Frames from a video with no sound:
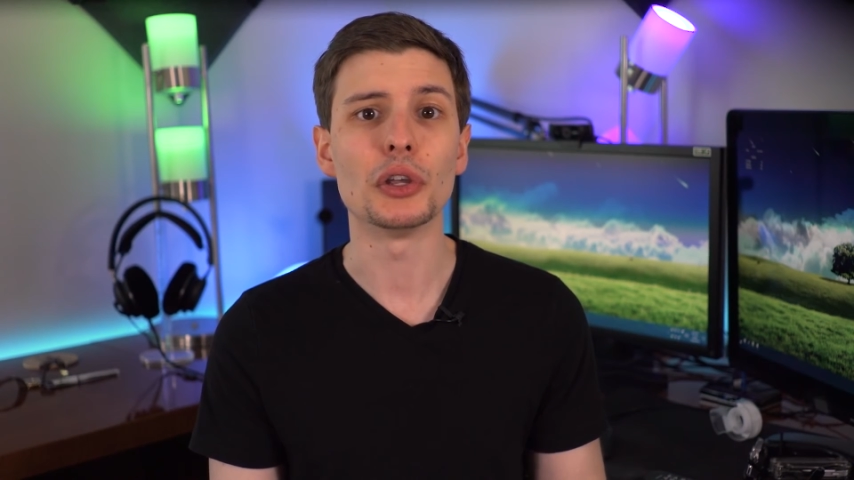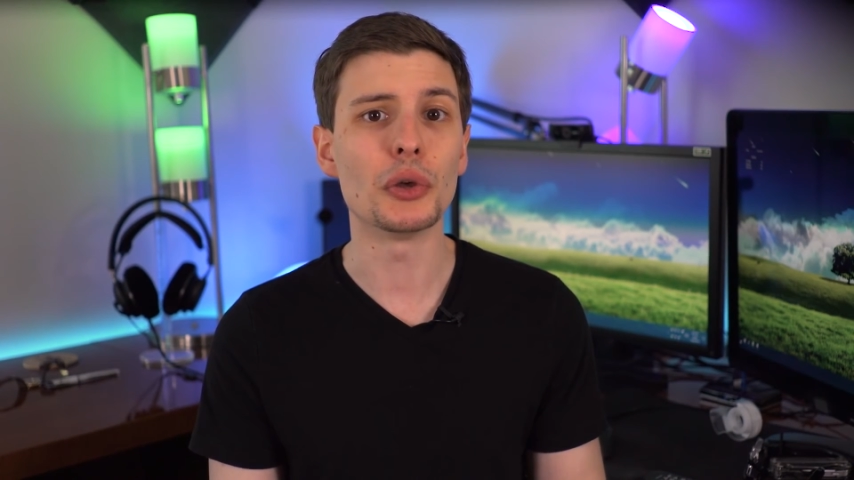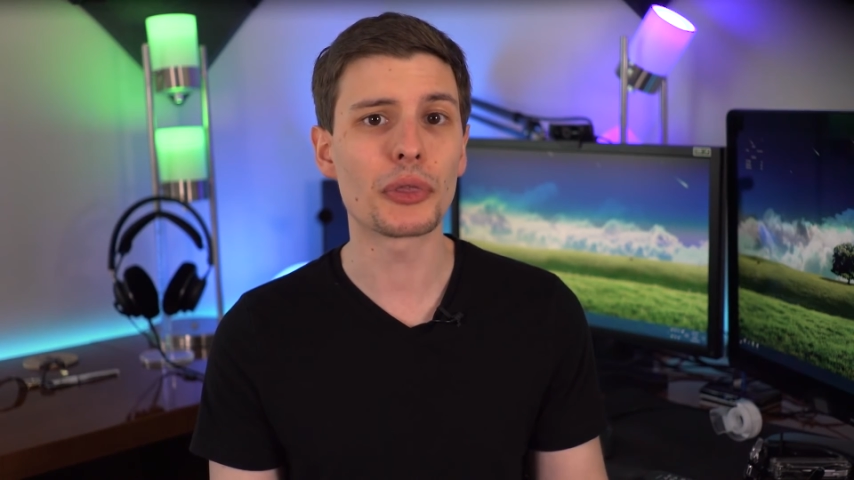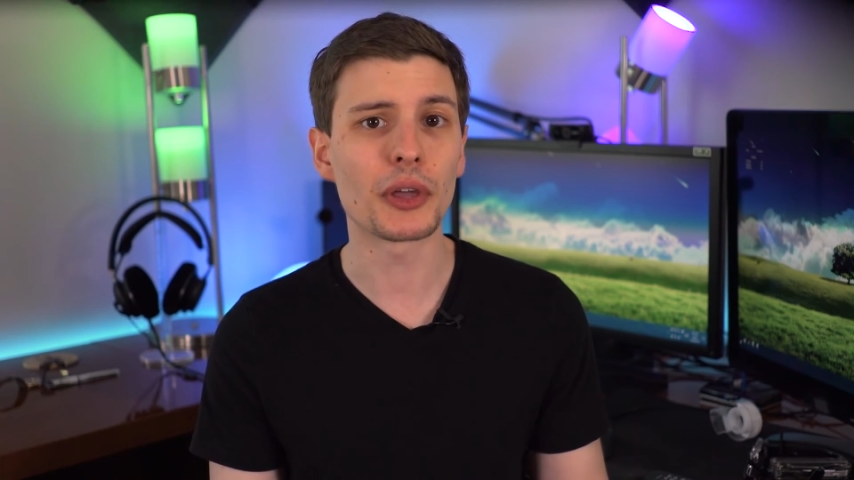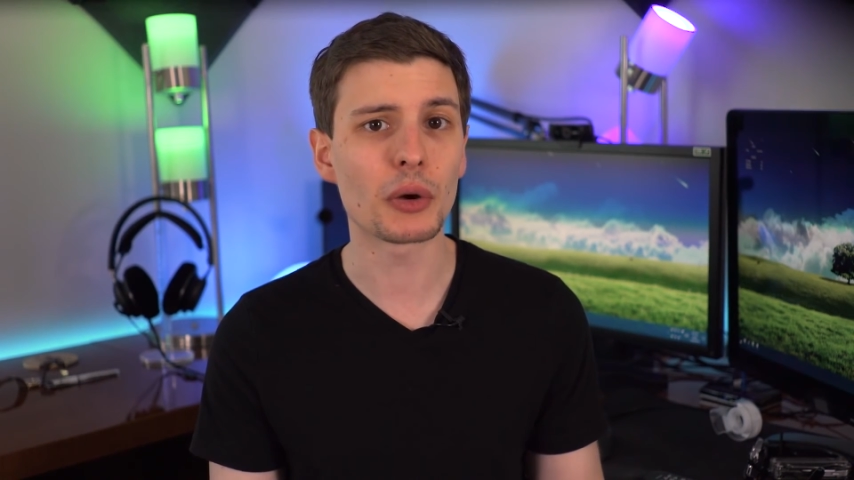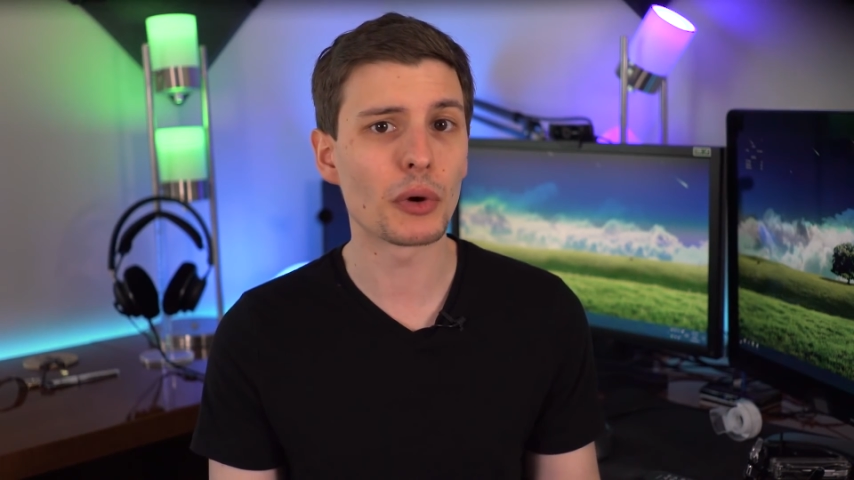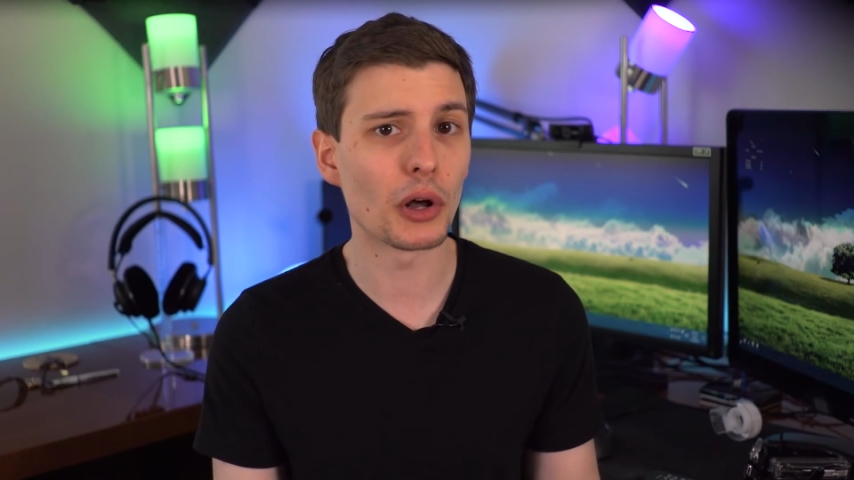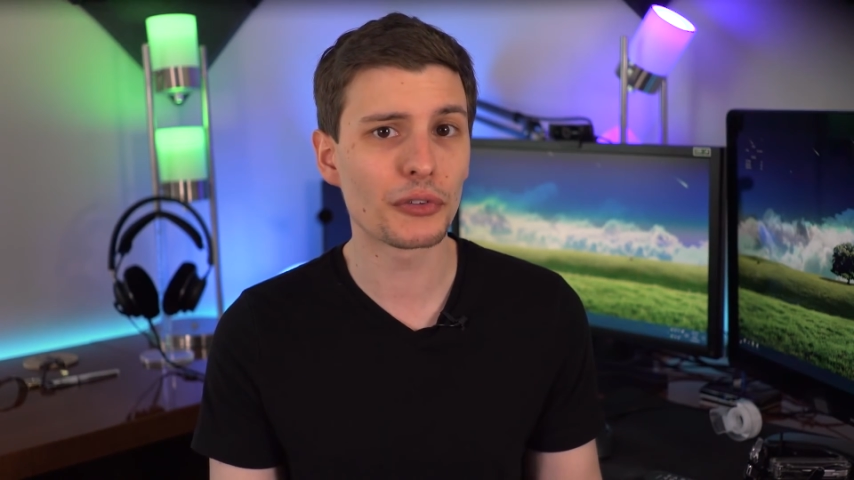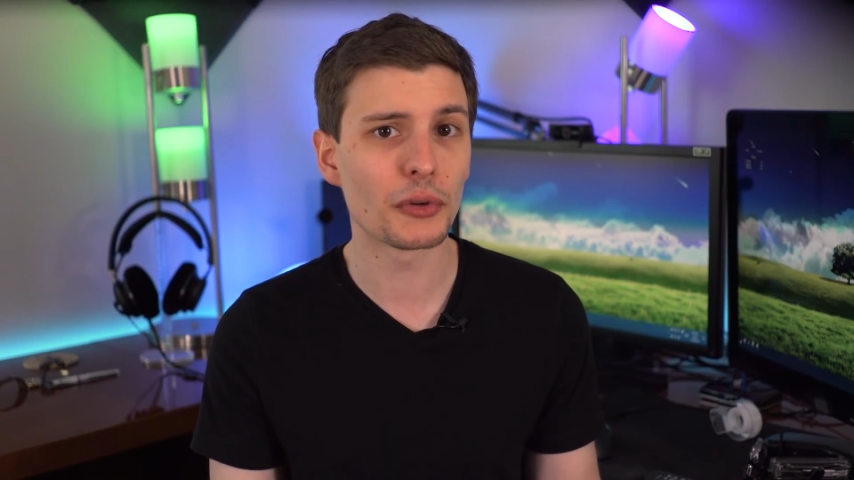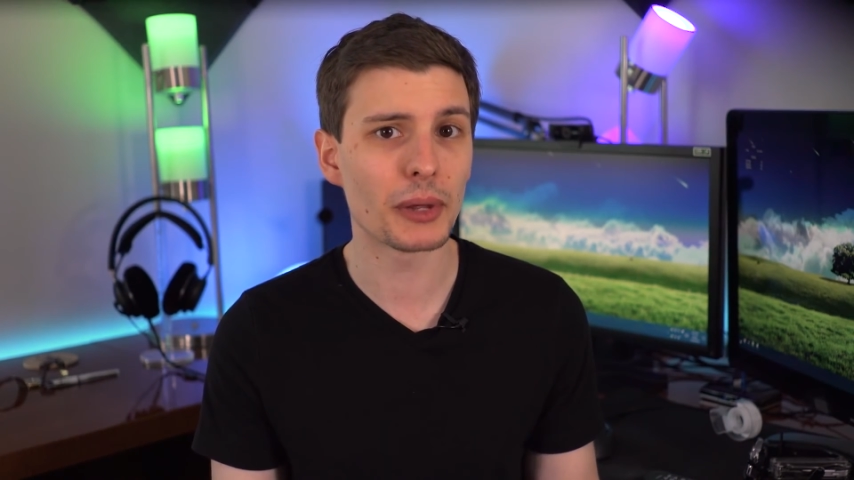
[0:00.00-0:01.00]
you think would
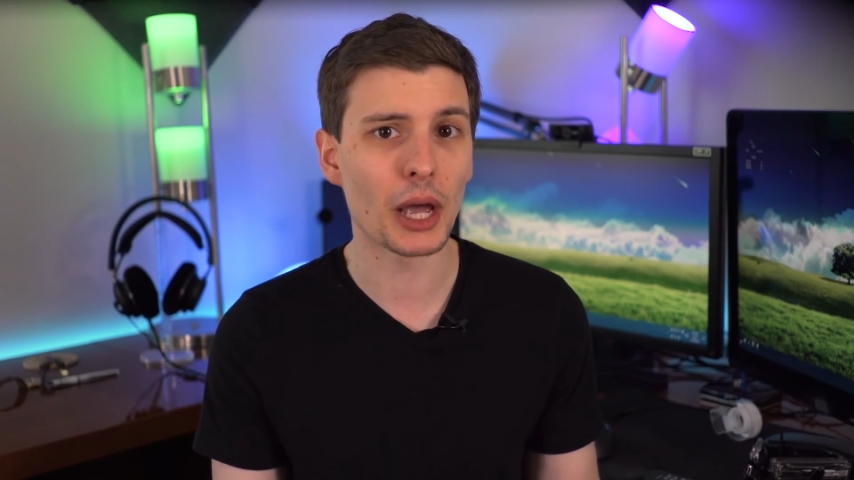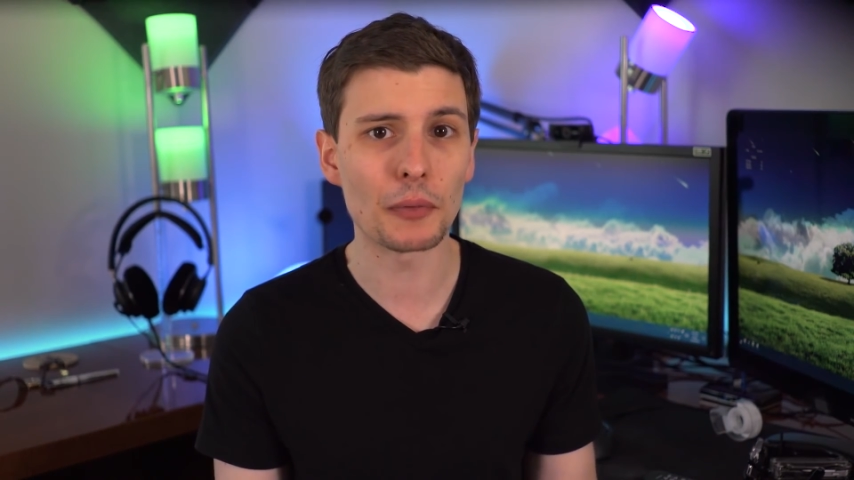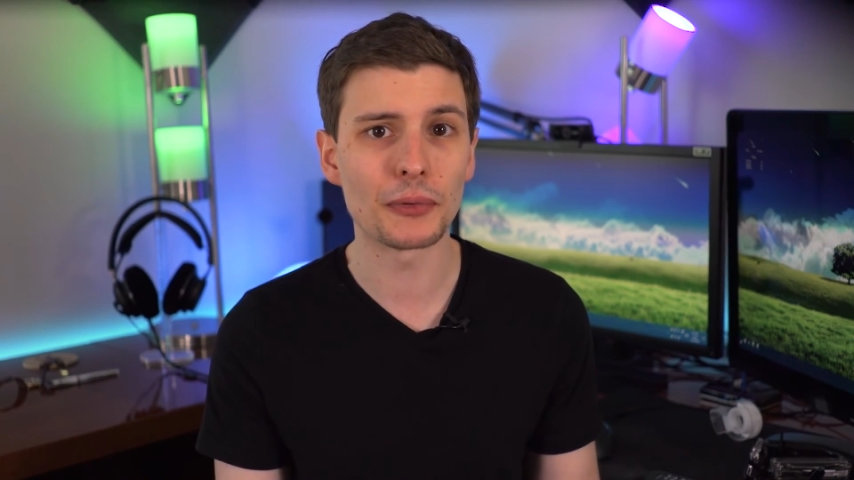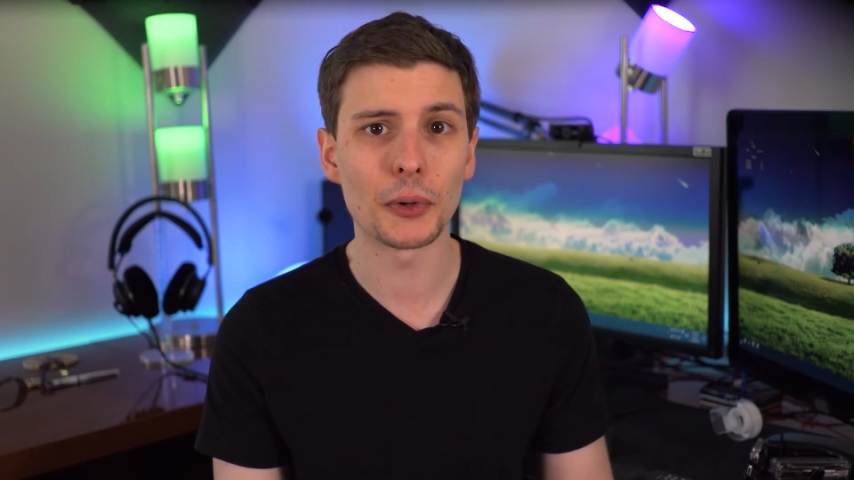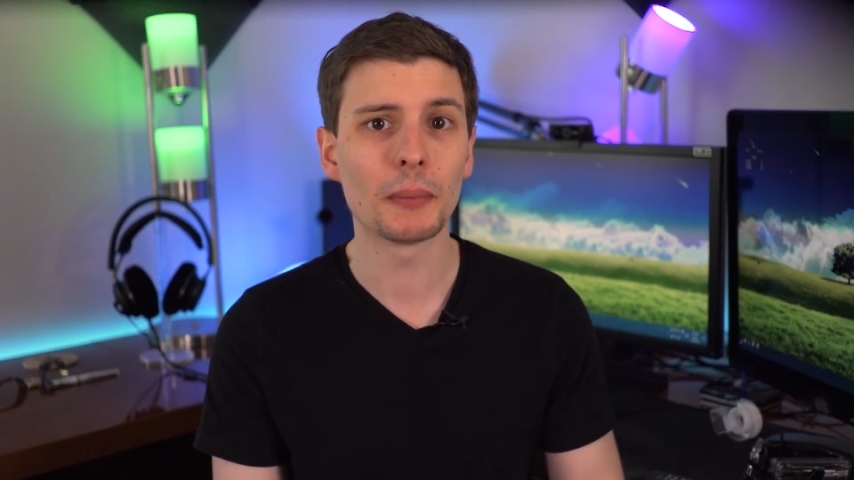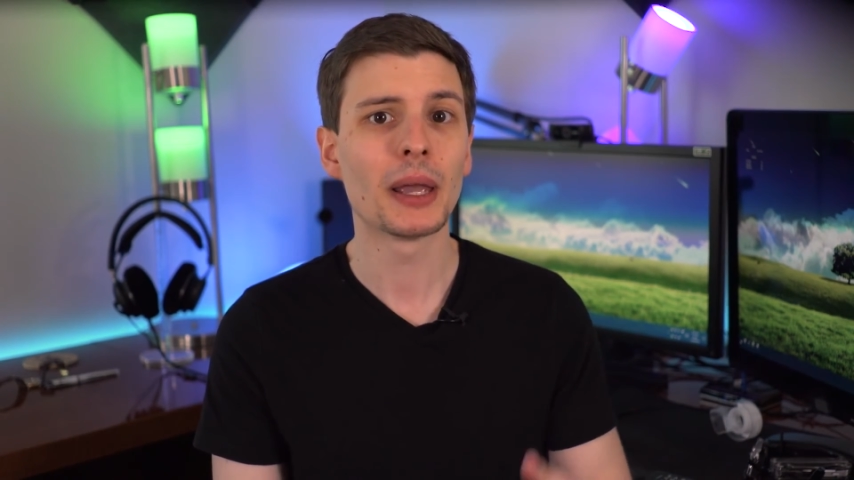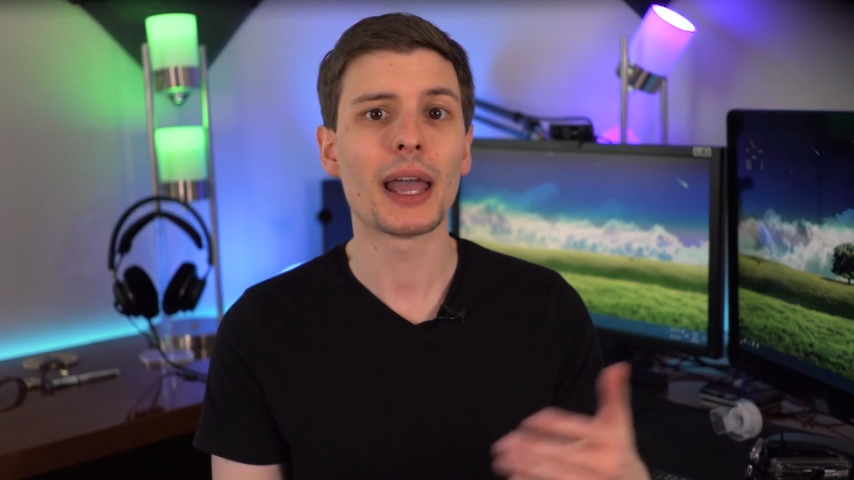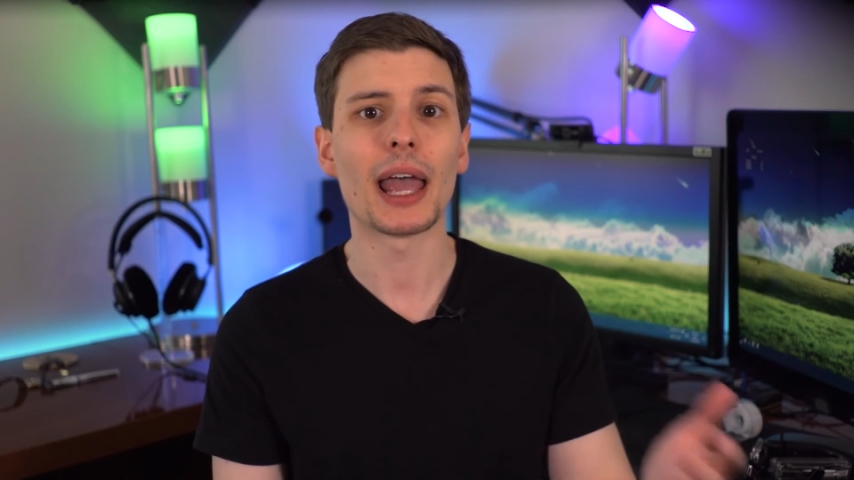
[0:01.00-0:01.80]
also be helpful.